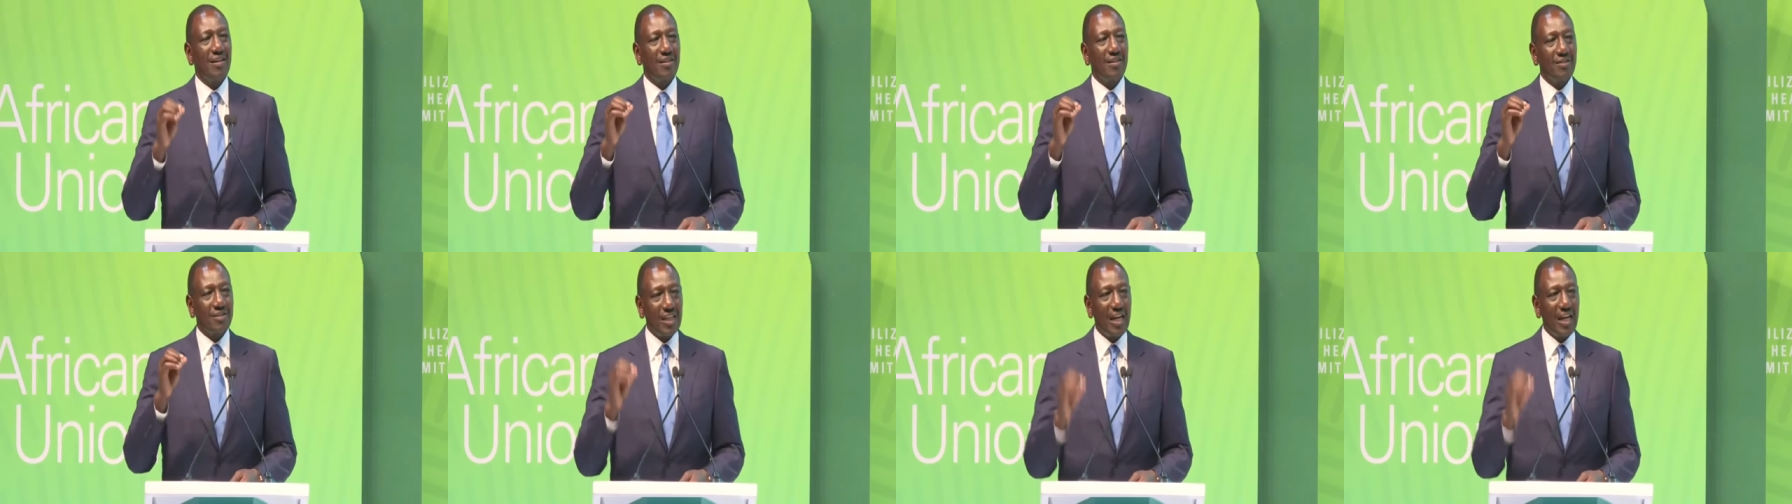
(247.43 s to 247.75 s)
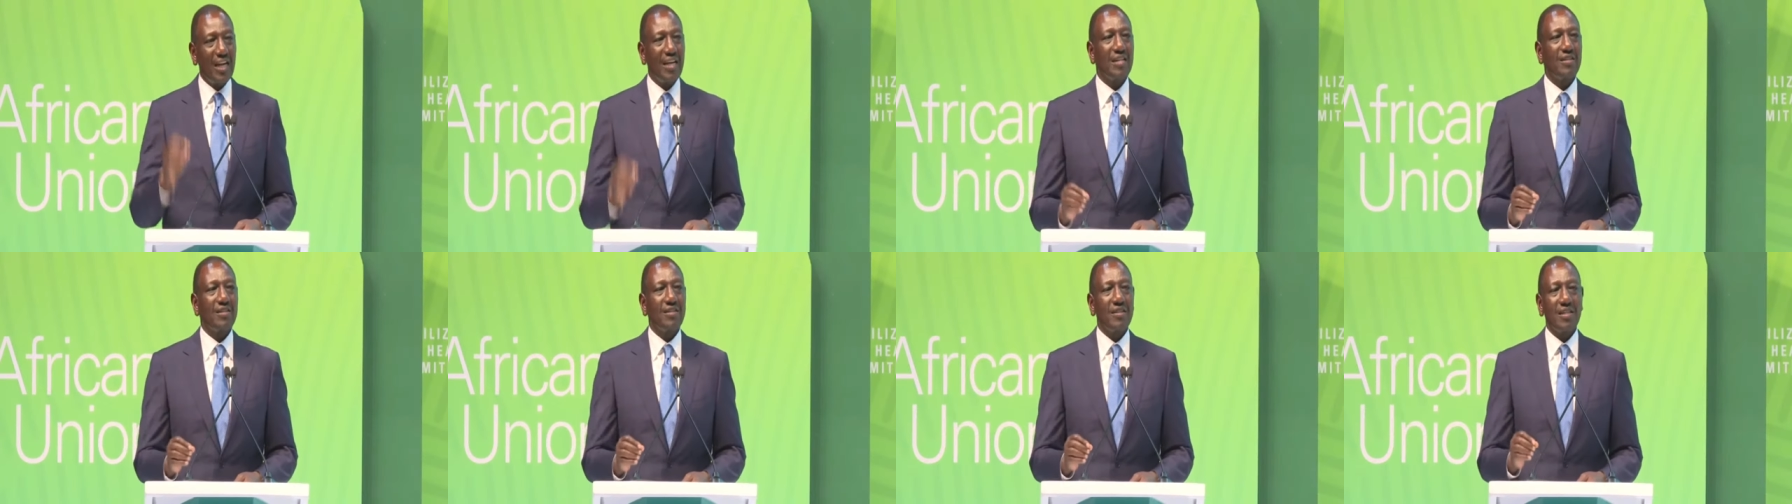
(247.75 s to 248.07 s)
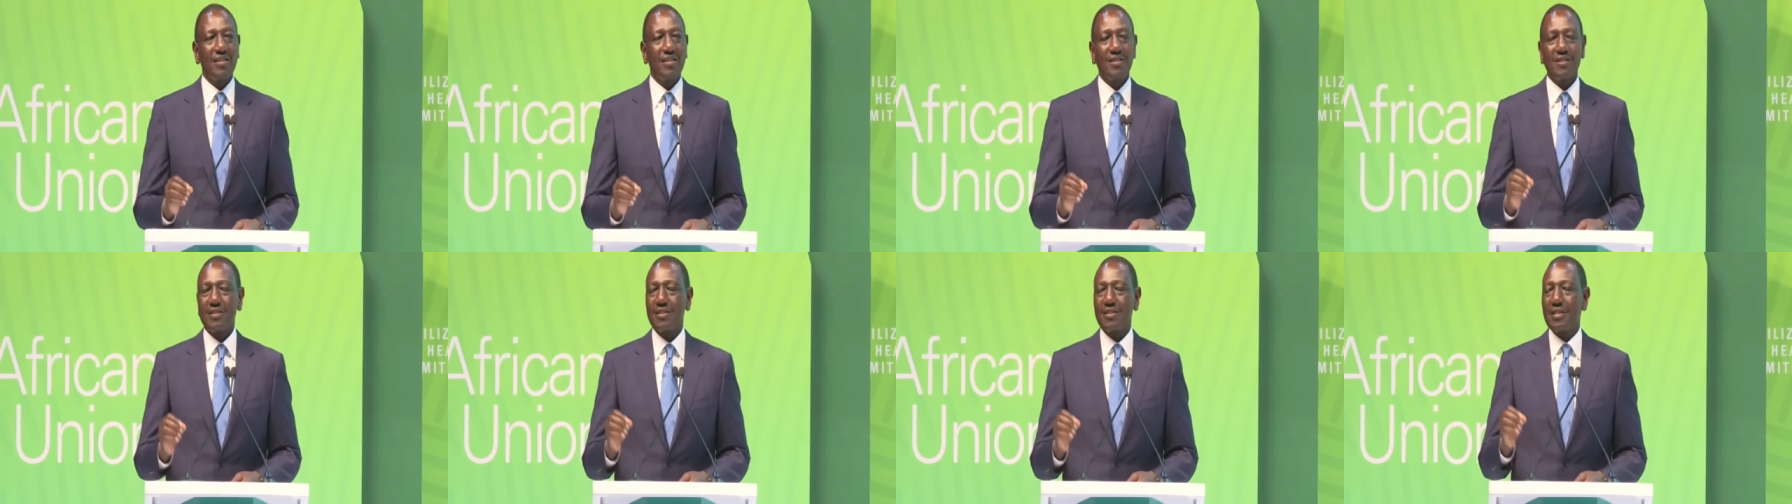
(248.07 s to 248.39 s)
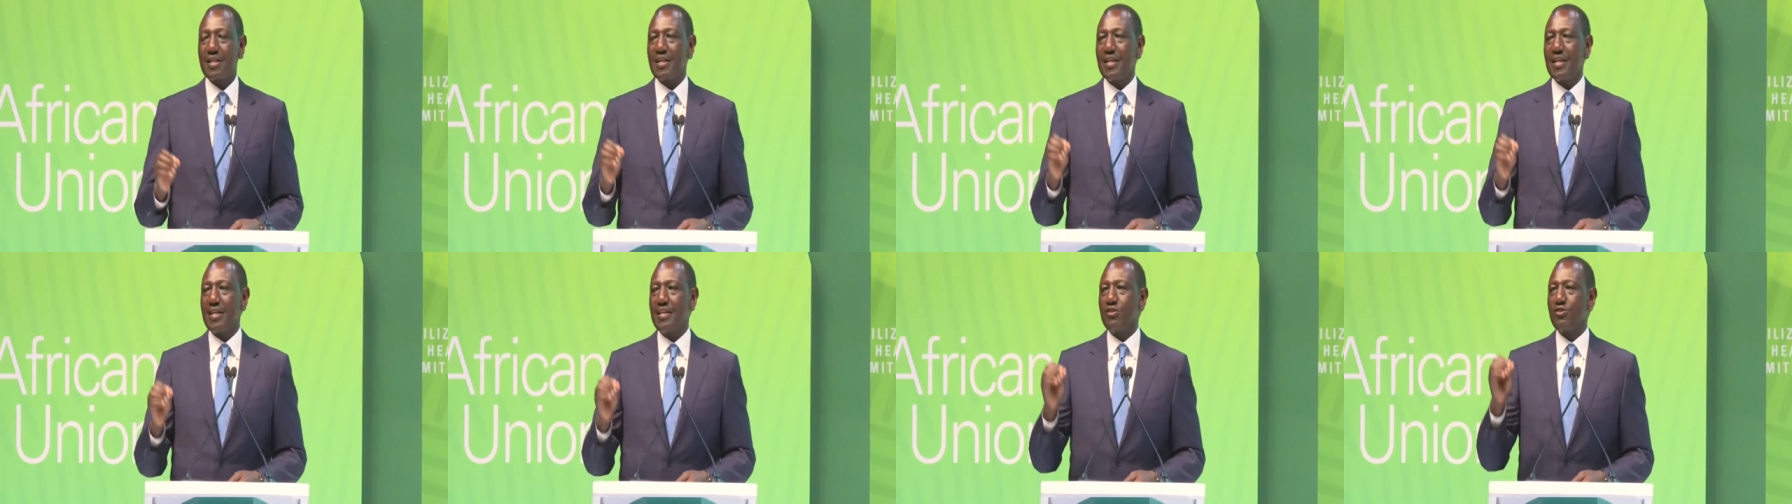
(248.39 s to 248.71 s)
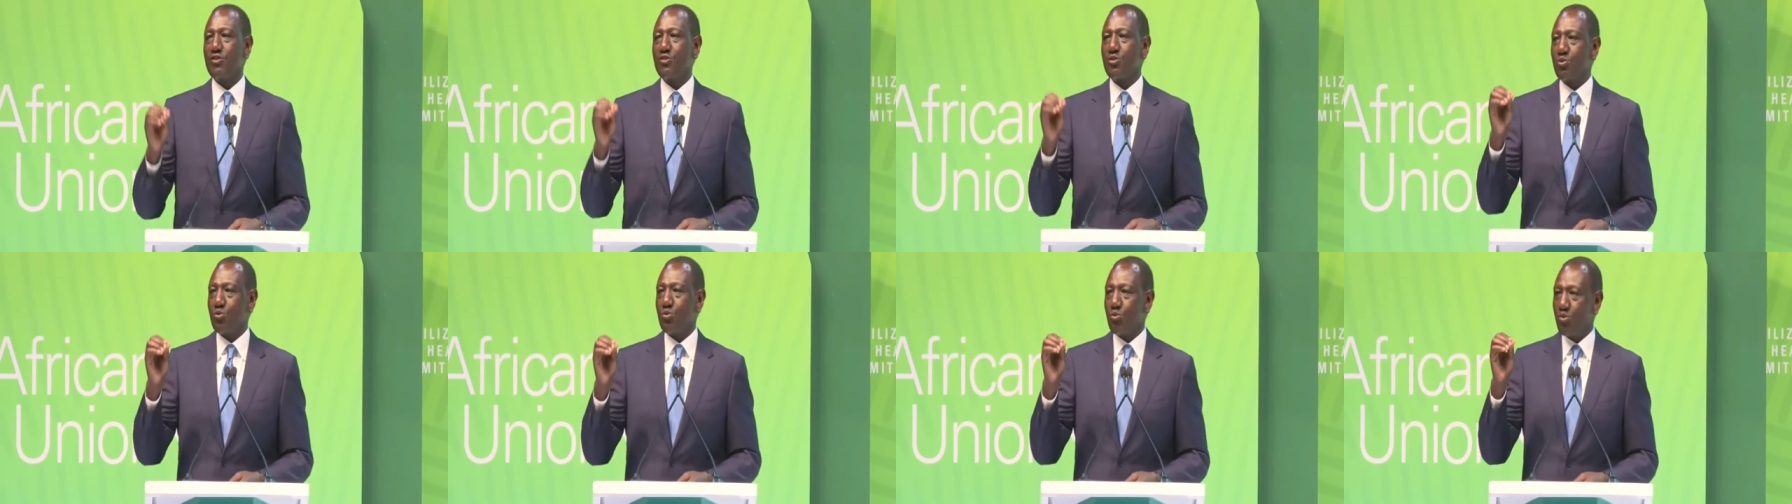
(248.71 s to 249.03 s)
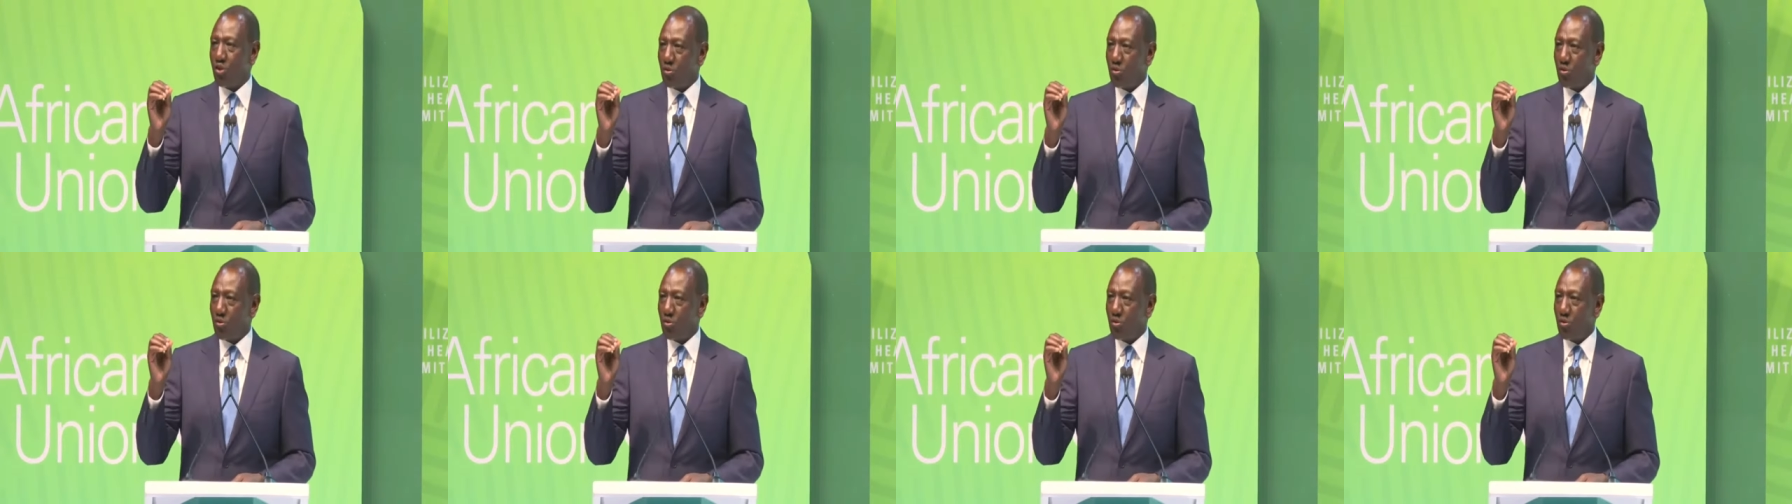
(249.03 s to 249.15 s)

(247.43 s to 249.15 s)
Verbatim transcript: challenges into